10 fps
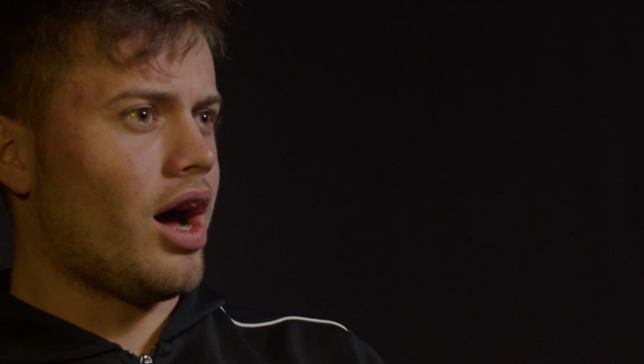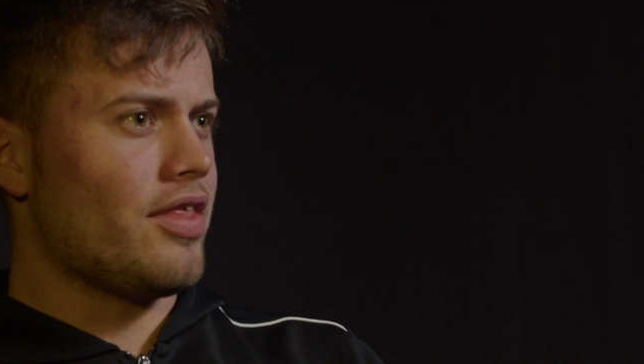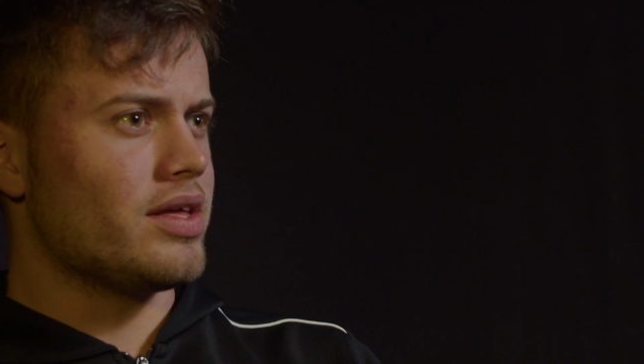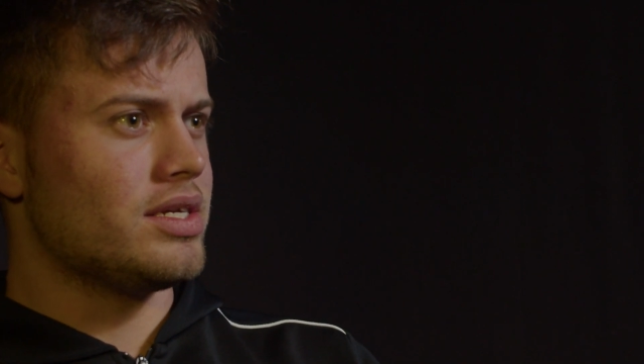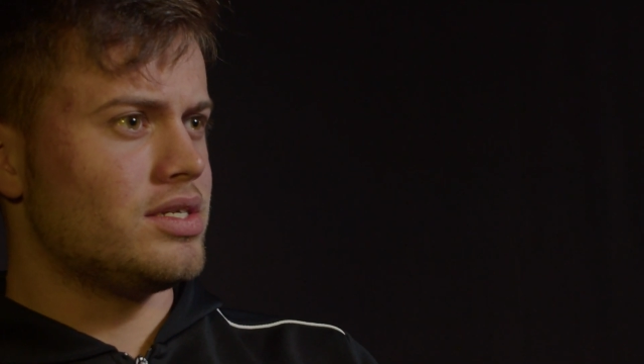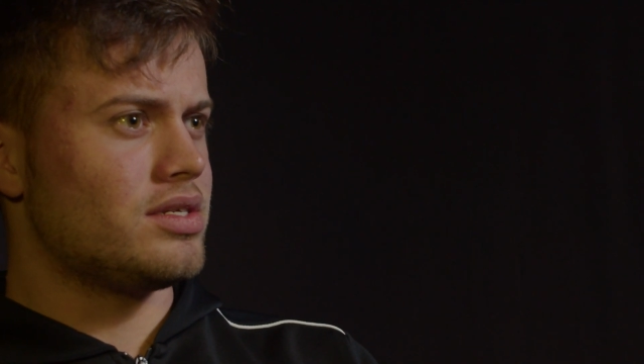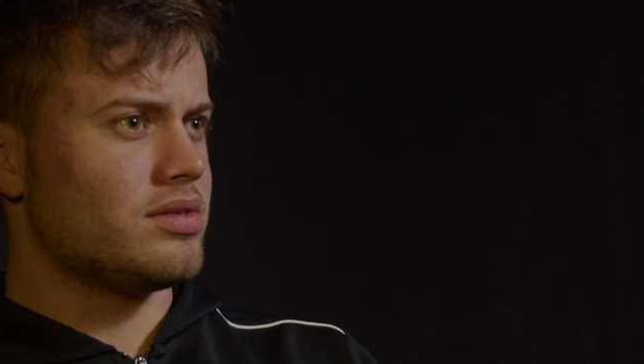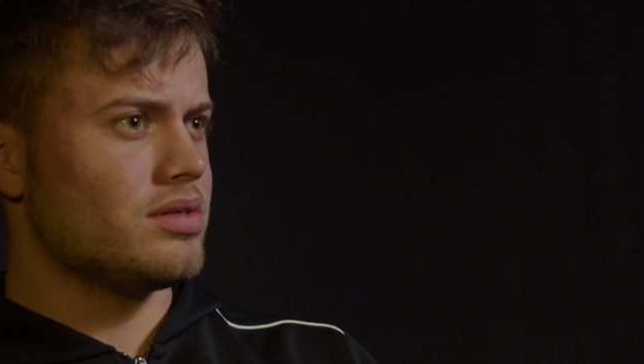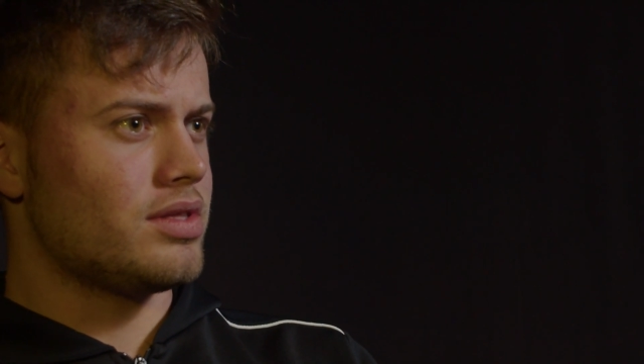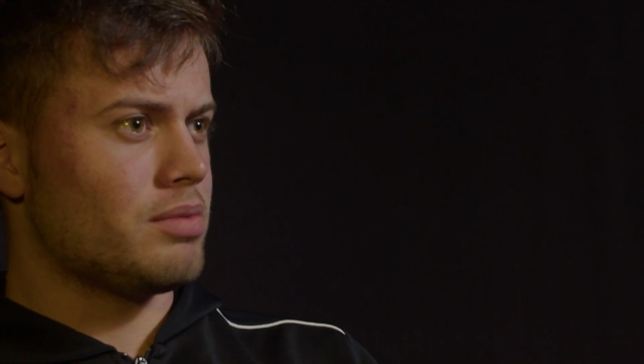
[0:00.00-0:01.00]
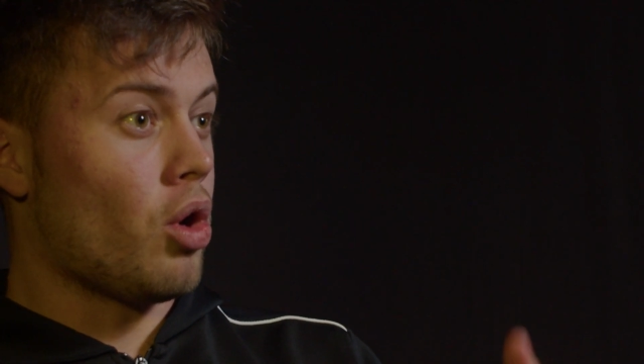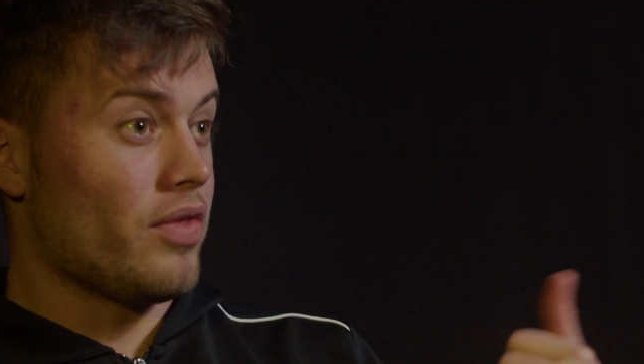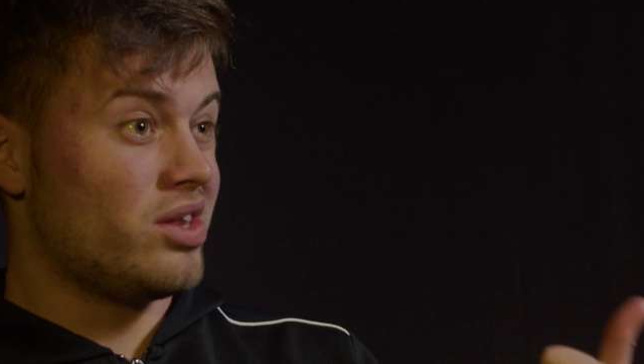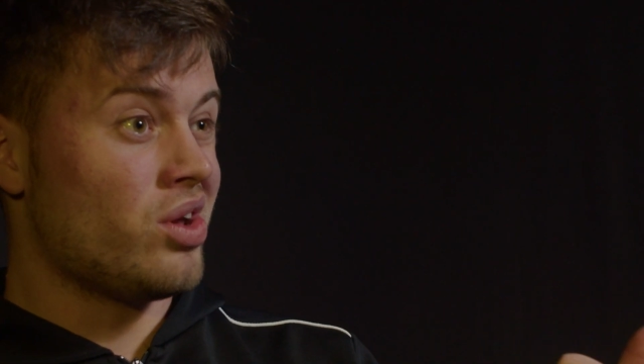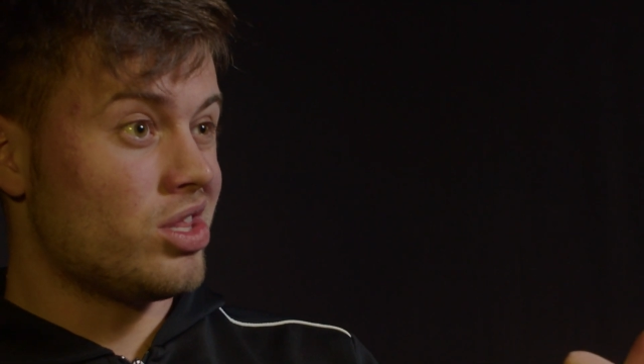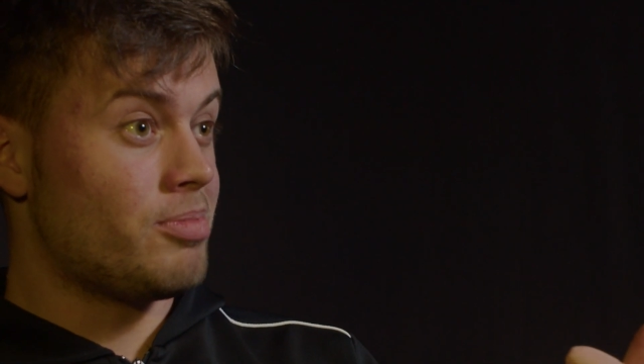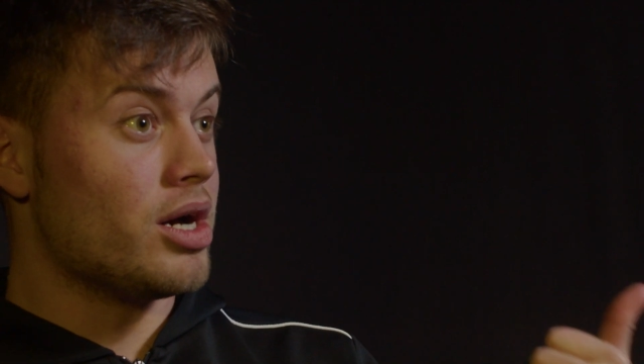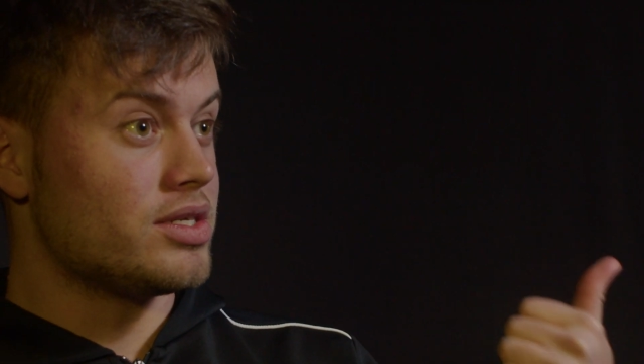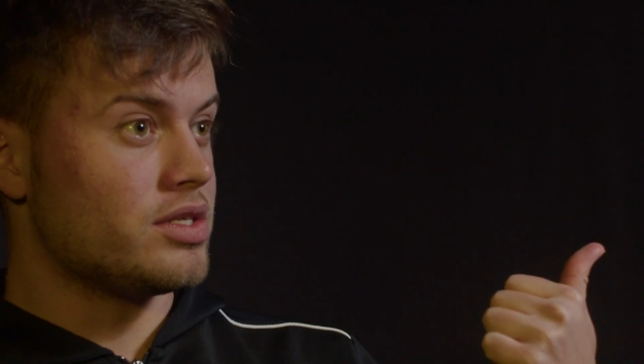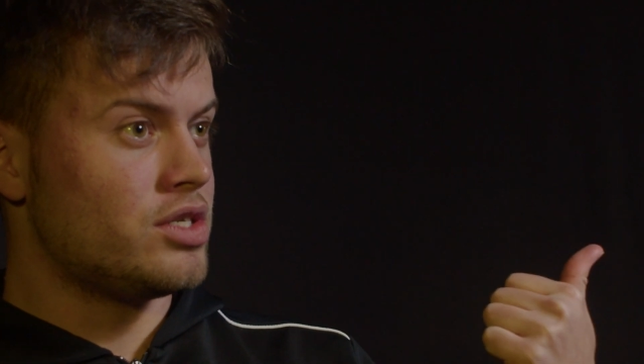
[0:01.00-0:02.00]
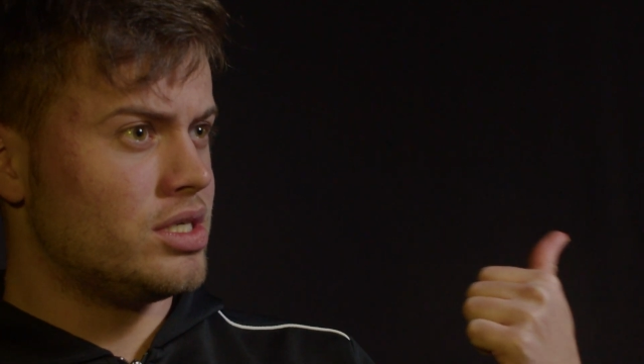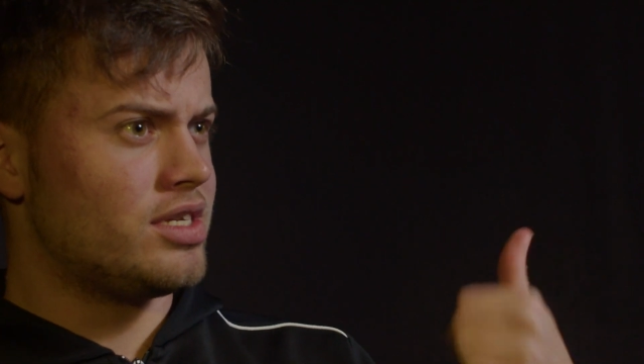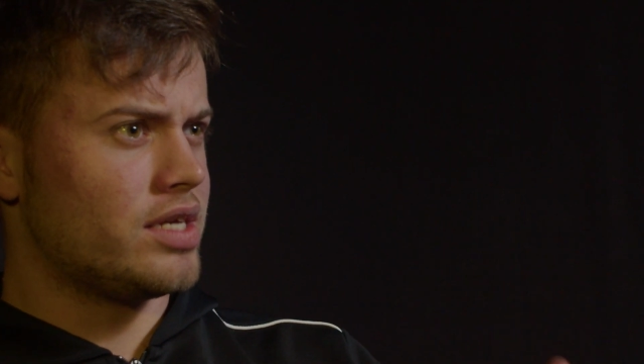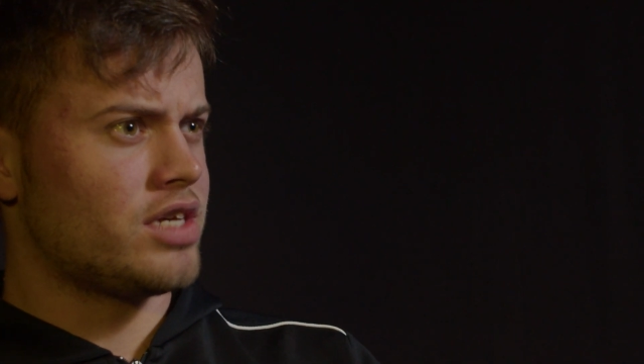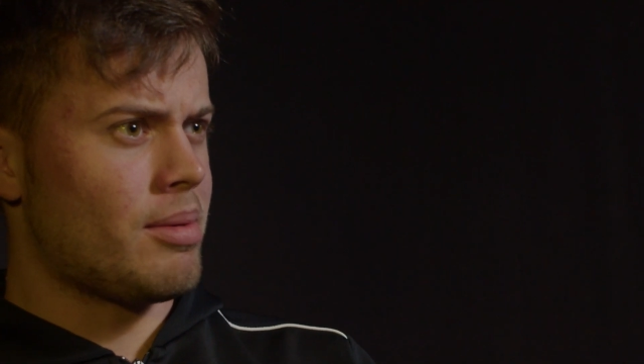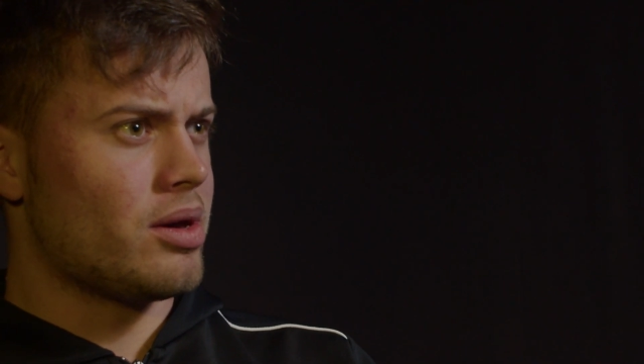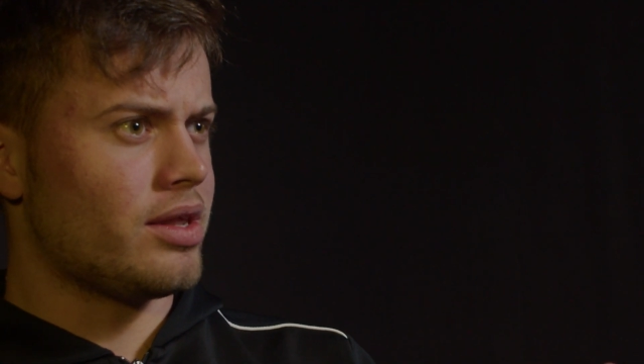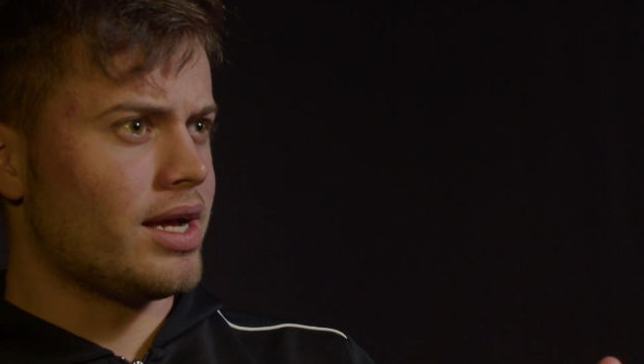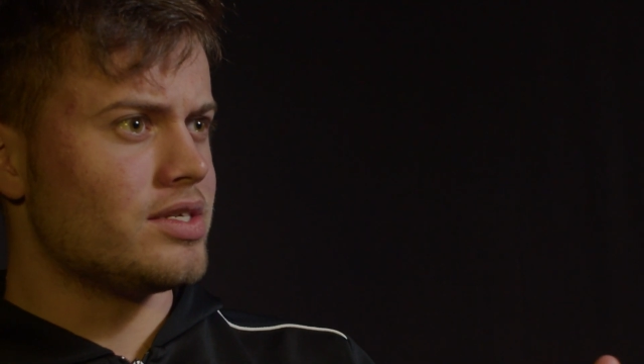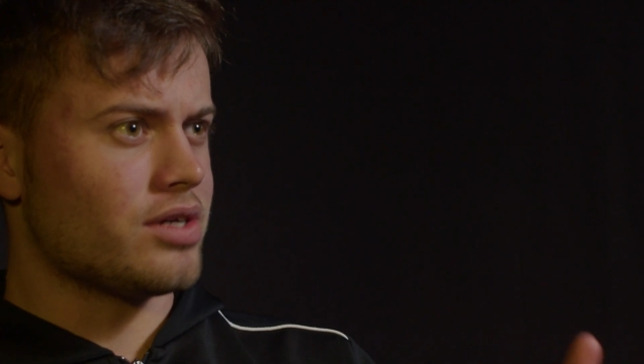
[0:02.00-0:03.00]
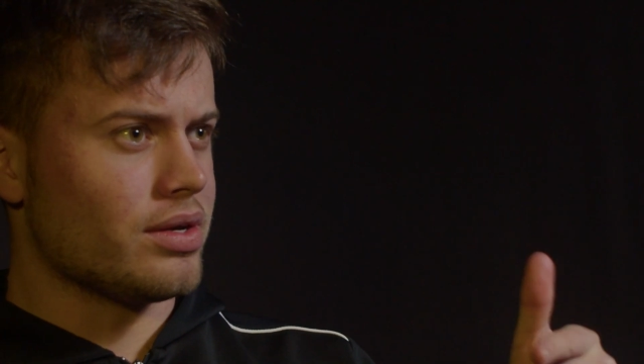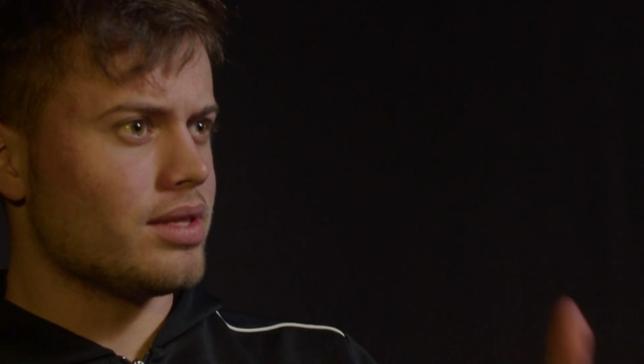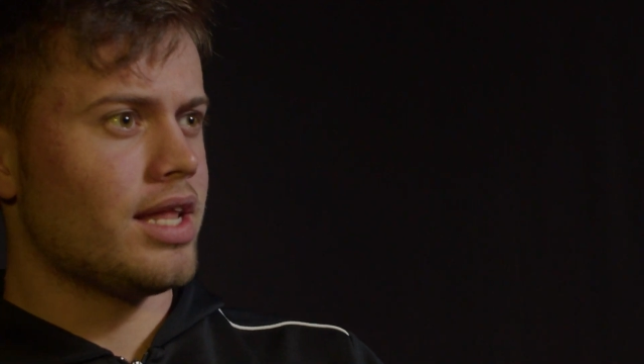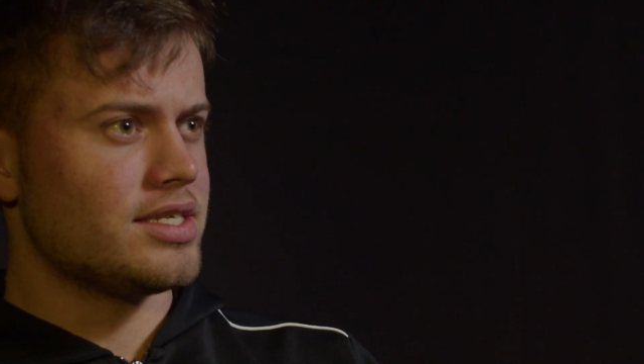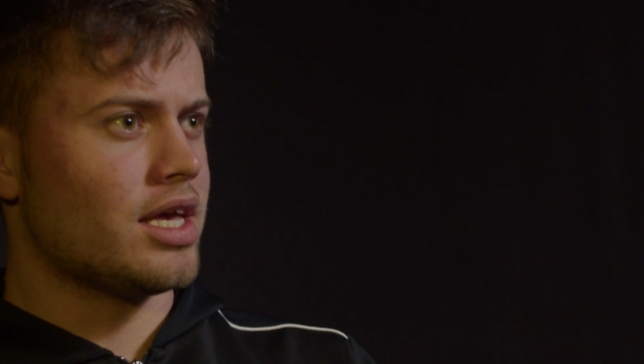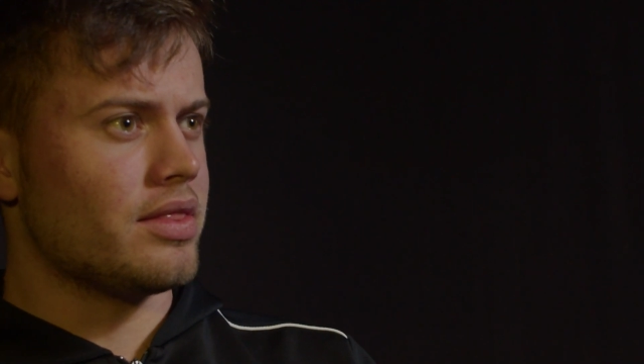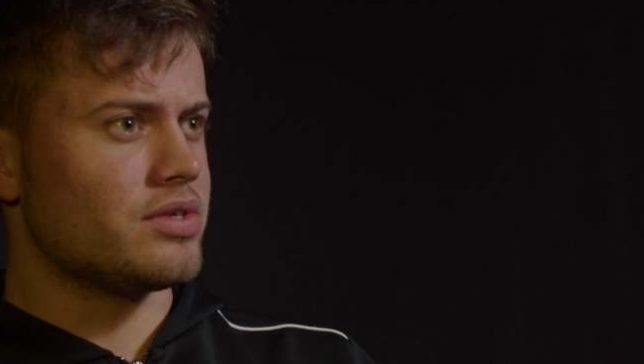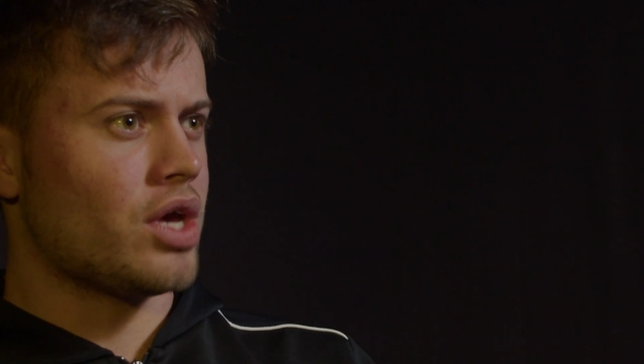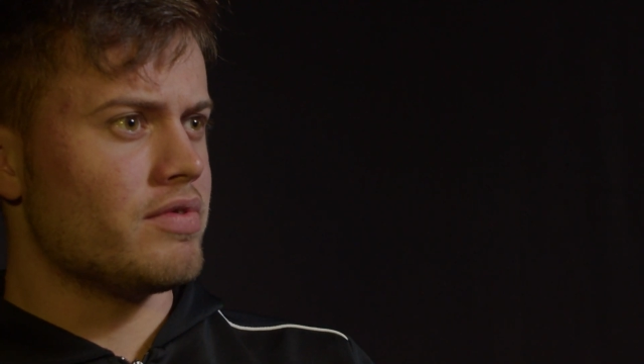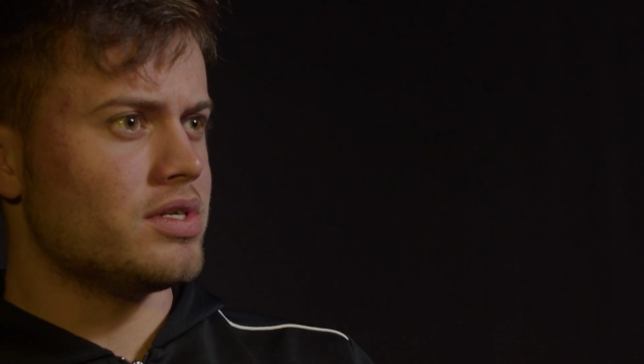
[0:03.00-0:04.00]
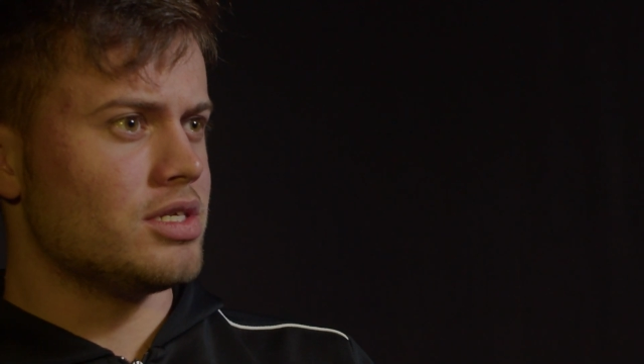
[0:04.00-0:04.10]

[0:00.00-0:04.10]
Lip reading: I think this is, one, they know the person, and two, they take the time out of the day to go, let's send this over to